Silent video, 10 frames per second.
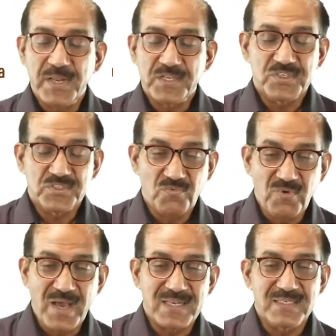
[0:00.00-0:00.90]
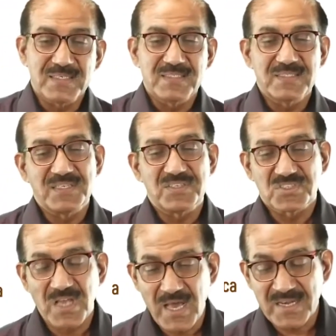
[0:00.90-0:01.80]
BRICS is the one, then
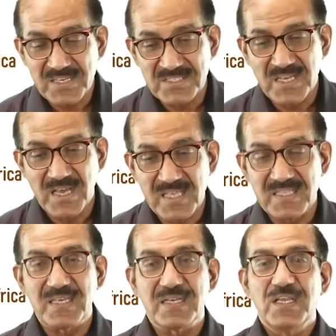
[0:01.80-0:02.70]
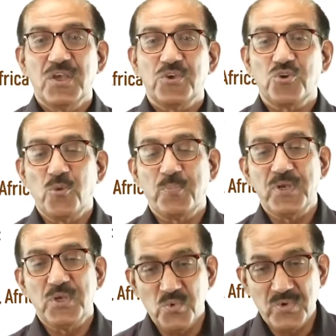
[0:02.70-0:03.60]
SAARC is the another,
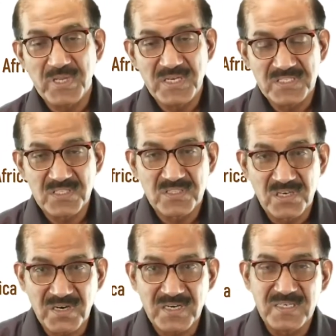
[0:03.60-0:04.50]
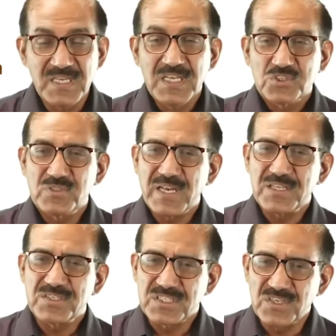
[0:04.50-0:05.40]
European Union is the third. So
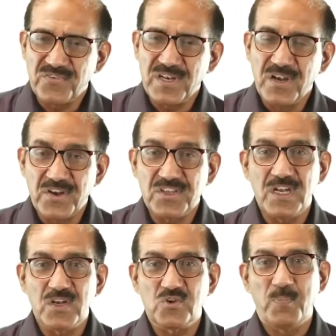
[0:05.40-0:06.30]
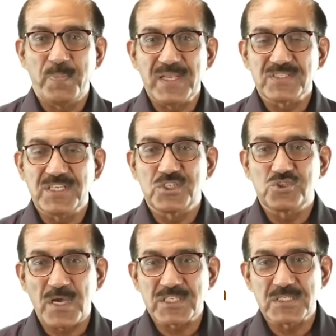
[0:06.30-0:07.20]
there are several regional groupings and
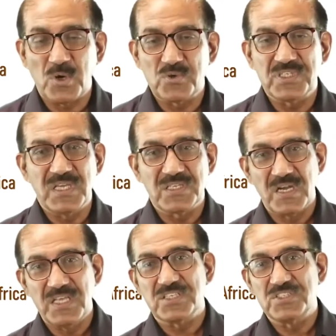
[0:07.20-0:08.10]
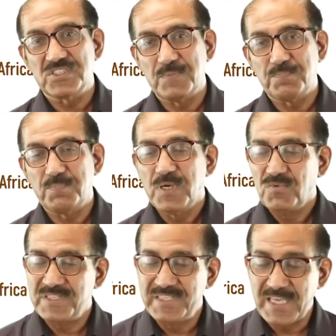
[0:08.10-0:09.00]
it talks about India's relationship
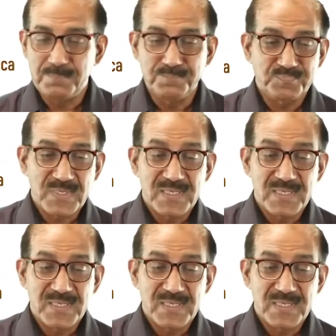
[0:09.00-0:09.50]
with them.